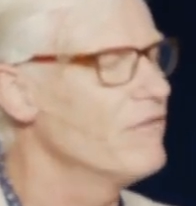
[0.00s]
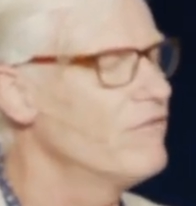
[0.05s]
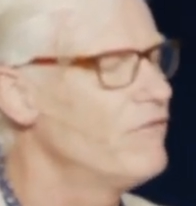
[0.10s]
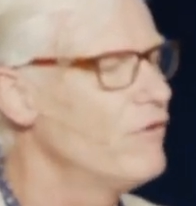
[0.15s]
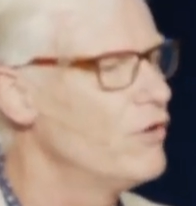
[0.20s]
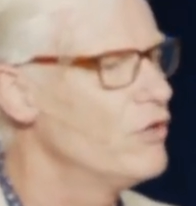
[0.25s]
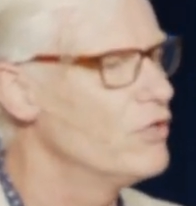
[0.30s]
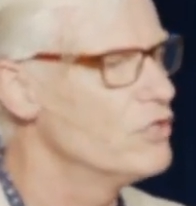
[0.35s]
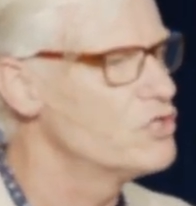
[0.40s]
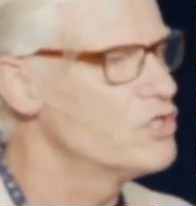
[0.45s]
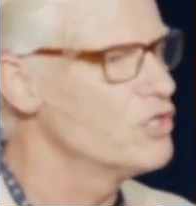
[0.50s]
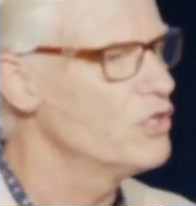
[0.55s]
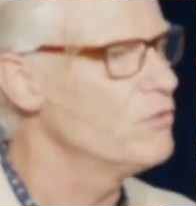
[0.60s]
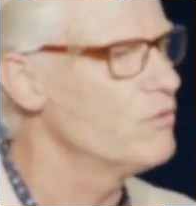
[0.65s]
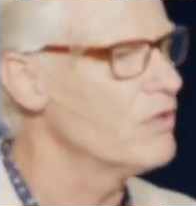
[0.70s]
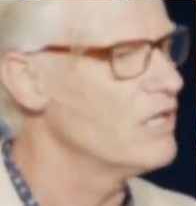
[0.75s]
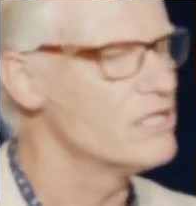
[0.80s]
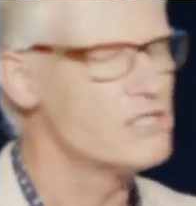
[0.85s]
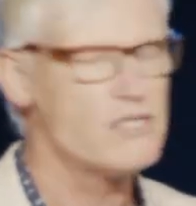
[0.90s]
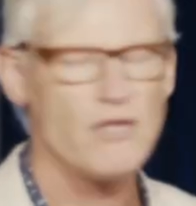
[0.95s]
for her
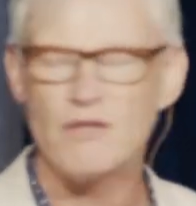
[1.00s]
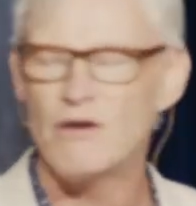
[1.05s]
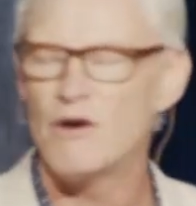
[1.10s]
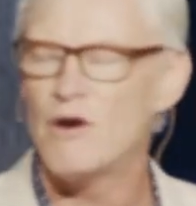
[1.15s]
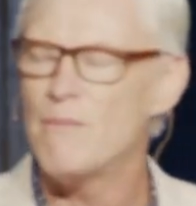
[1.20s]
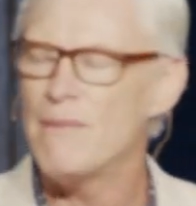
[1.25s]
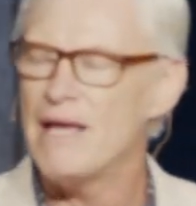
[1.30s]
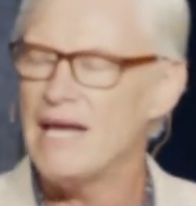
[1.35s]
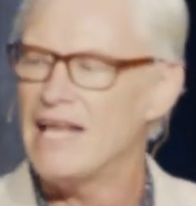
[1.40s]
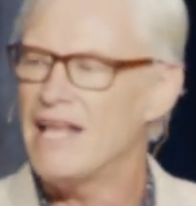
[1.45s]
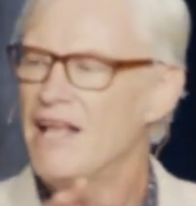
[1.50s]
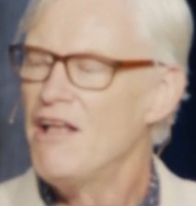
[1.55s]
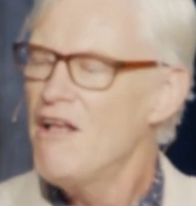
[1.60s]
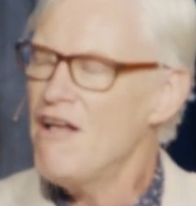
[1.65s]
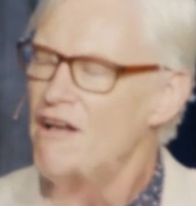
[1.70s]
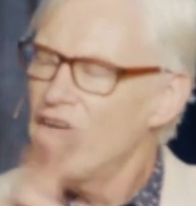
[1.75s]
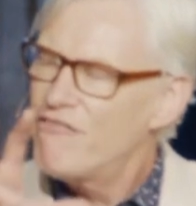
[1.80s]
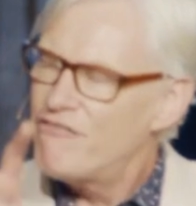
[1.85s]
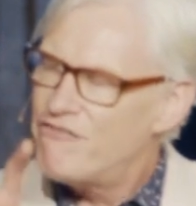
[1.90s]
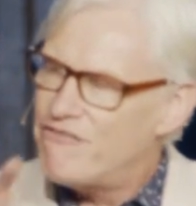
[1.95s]
children. So there are many
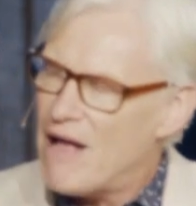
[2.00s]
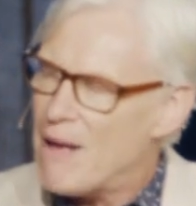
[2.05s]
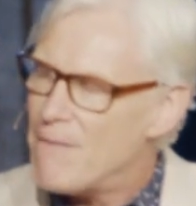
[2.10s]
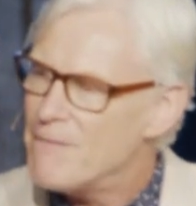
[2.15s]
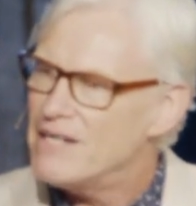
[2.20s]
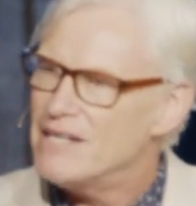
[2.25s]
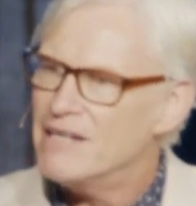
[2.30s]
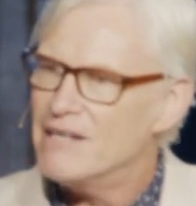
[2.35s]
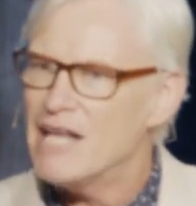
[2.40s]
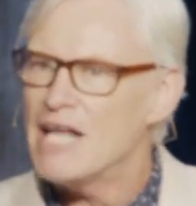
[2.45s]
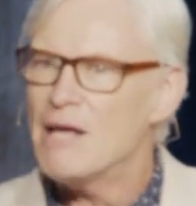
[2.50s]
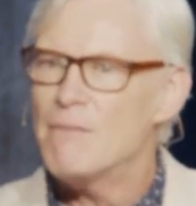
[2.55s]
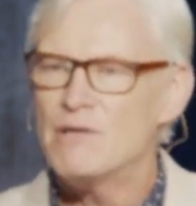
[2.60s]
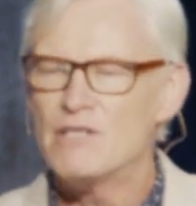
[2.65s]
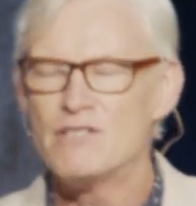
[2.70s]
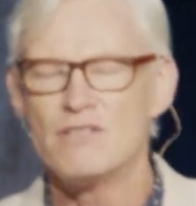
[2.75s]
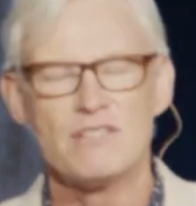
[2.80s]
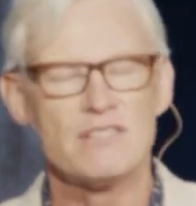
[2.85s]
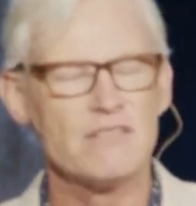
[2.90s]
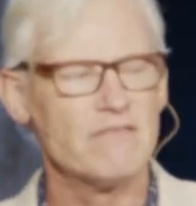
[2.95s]
feminine
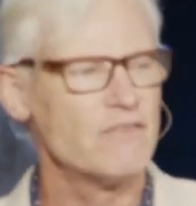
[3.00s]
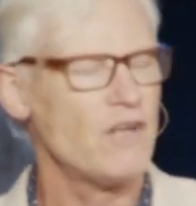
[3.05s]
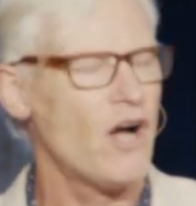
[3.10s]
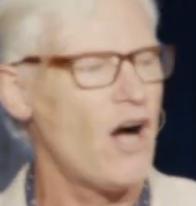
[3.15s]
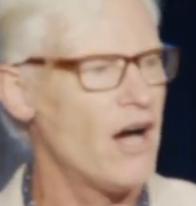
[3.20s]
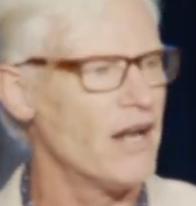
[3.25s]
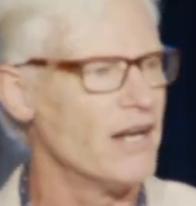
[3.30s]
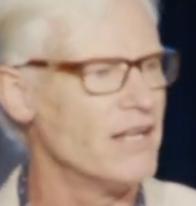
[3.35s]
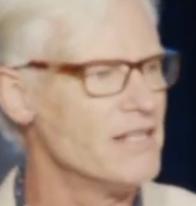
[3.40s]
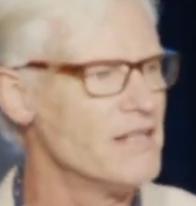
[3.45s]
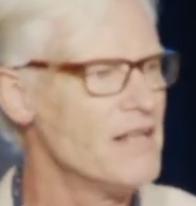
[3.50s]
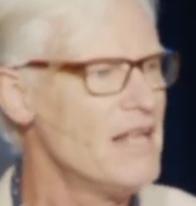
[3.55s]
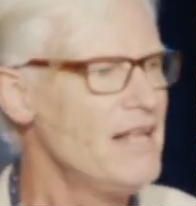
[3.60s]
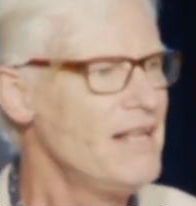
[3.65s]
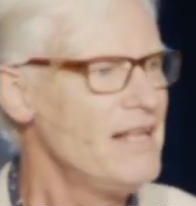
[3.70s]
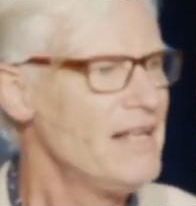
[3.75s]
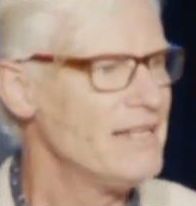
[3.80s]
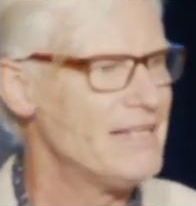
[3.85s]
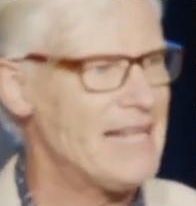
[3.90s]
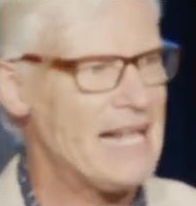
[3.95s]
images of God, and
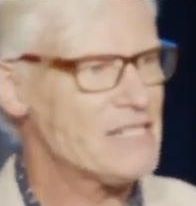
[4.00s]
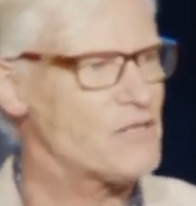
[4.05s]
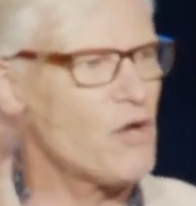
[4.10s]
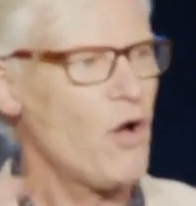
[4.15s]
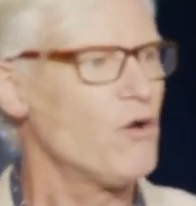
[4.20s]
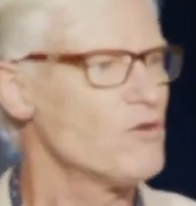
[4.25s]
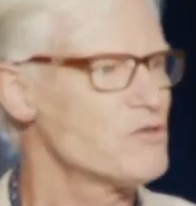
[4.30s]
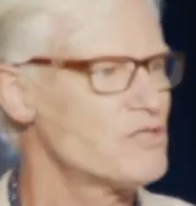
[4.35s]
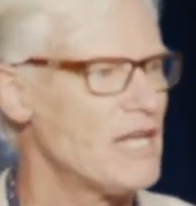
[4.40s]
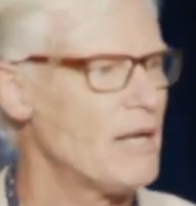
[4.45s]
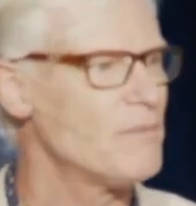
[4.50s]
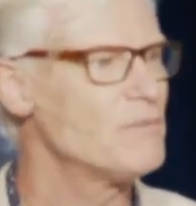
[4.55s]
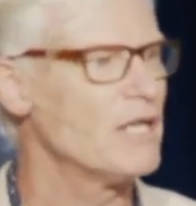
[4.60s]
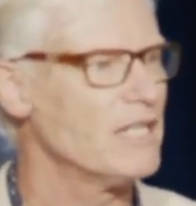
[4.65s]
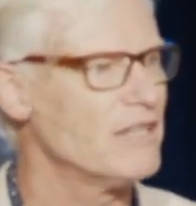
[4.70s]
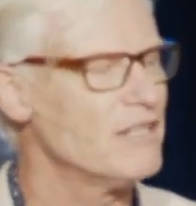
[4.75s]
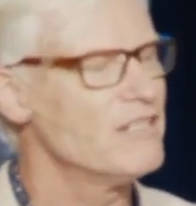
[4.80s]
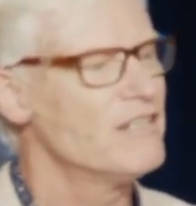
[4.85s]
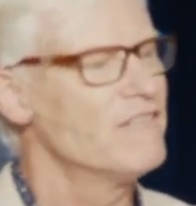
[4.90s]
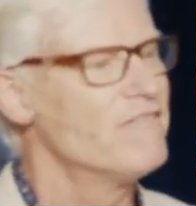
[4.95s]
that's a whole
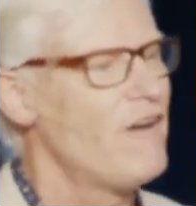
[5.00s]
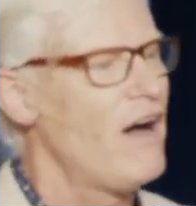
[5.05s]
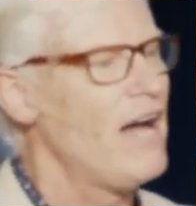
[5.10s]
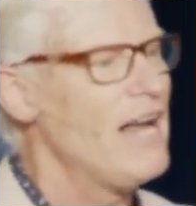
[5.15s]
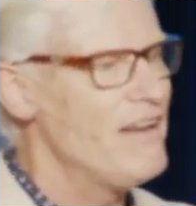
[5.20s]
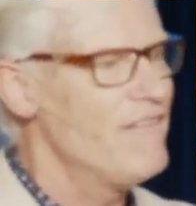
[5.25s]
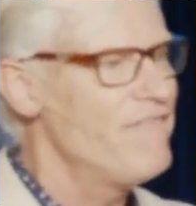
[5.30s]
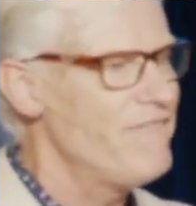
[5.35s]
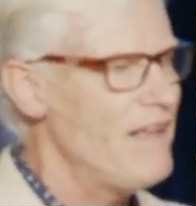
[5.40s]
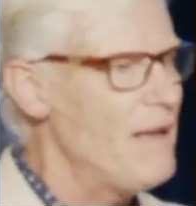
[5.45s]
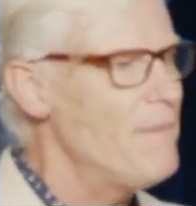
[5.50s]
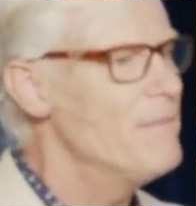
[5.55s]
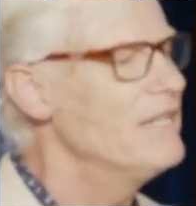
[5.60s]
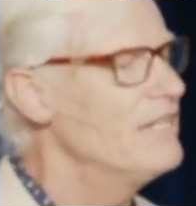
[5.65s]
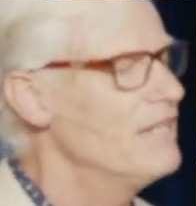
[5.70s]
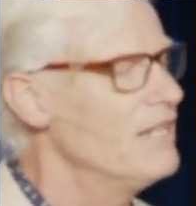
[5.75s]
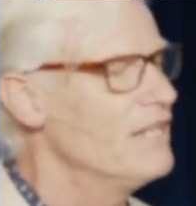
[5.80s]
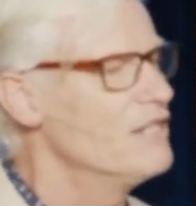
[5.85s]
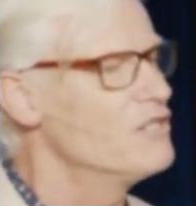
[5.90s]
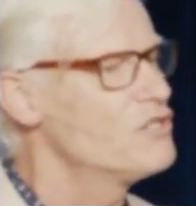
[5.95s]
subject, the divine
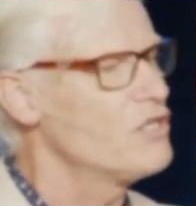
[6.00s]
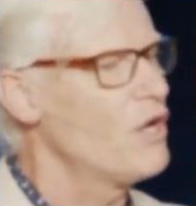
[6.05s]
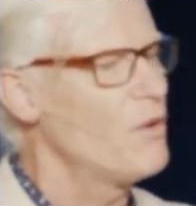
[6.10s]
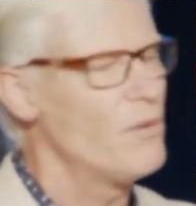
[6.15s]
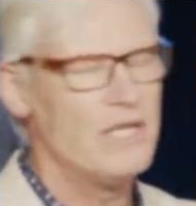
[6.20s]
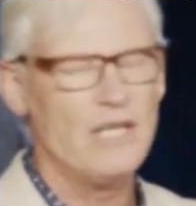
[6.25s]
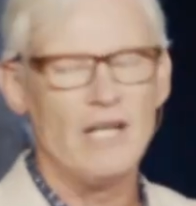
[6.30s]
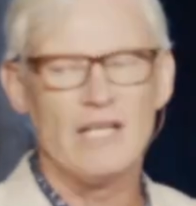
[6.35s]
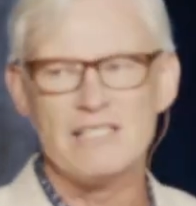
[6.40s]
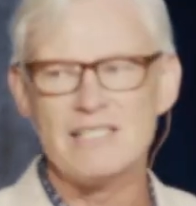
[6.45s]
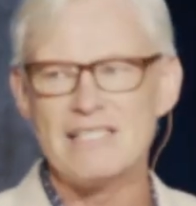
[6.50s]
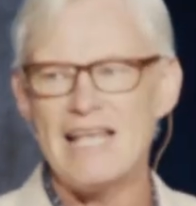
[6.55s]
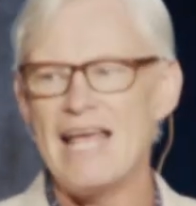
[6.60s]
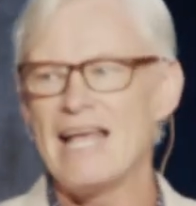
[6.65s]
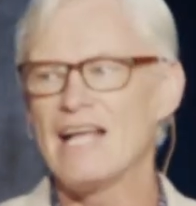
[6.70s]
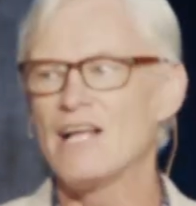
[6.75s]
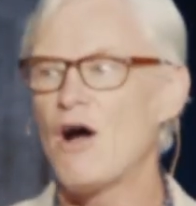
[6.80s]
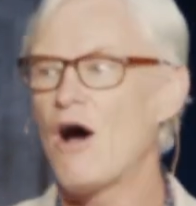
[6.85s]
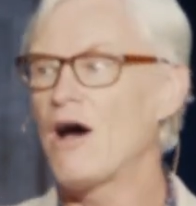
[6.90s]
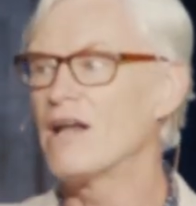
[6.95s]
feminine. And so we're not
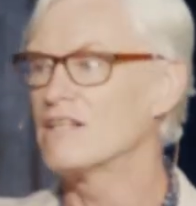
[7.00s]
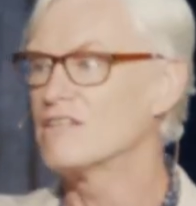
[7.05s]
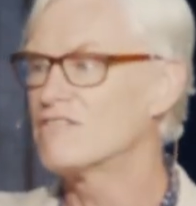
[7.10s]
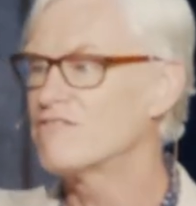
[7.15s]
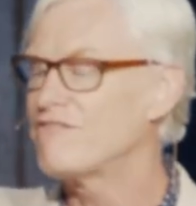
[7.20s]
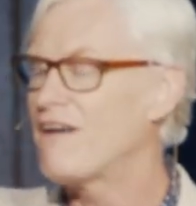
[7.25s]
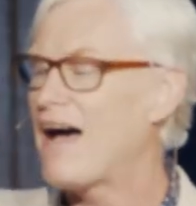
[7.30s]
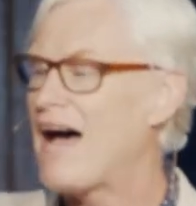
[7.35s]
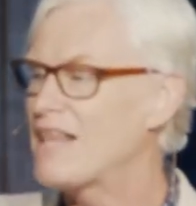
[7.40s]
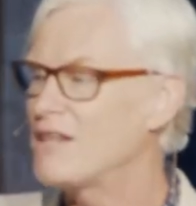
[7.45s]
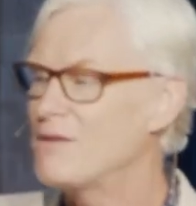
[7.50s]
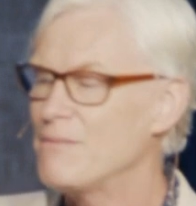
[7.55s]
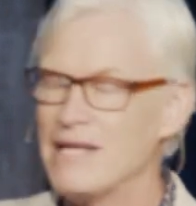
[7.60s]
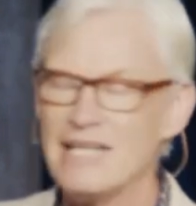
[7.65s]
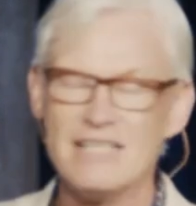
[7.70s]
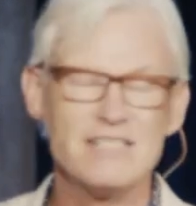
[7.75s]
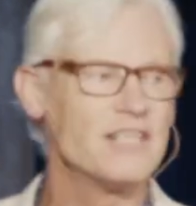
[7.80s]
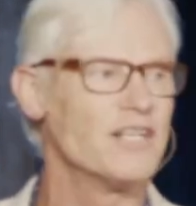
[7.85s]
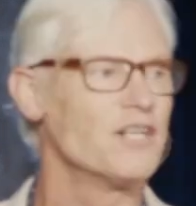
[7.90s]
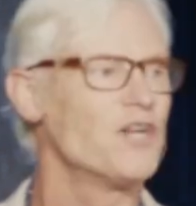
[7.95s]
saying God as Father
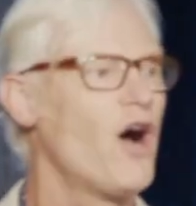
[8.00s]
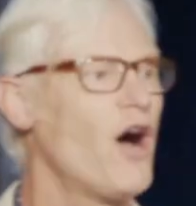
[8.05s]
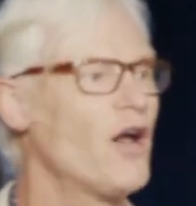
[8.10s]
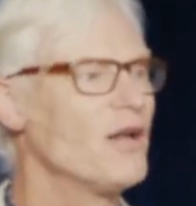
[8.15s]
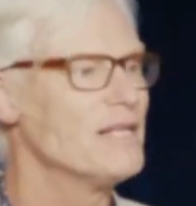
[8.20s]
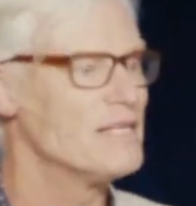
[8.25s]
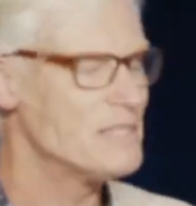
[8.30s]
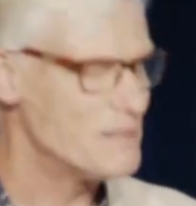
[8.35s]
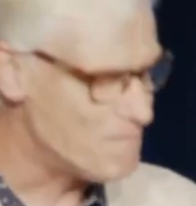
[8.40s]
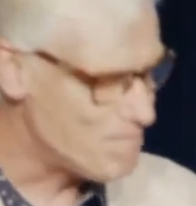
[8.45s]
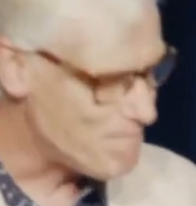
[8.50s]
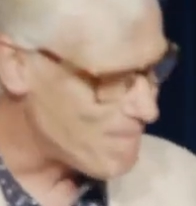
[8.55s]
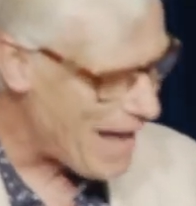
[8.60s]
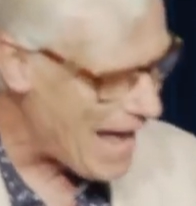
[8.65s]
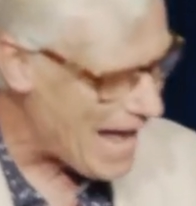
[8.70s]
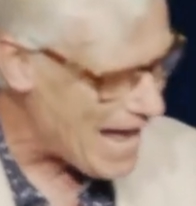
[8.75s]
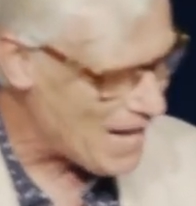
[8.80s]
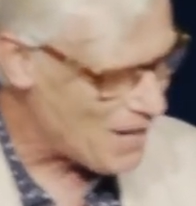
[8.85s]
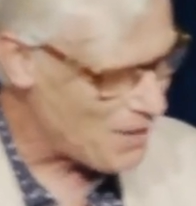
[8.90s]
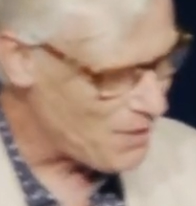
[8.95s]
means that God is
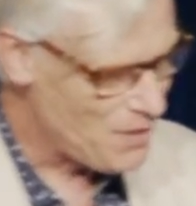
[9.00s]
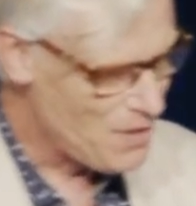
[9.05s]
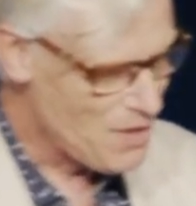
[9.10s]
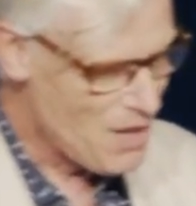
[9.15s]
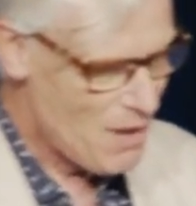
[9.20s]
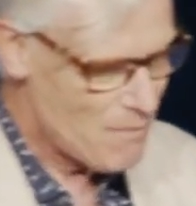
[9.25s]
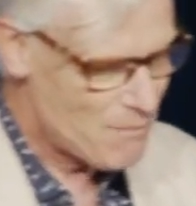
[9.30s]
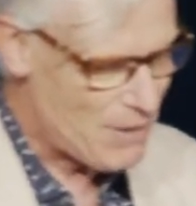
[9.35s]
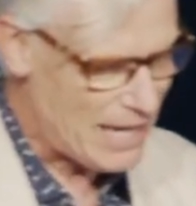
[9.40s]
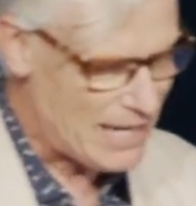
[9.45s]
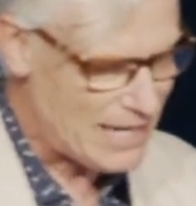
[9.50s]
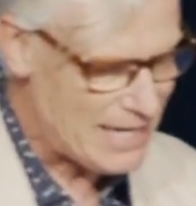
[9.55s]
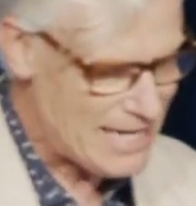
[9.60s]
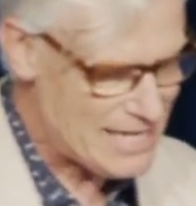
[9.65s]
male, but it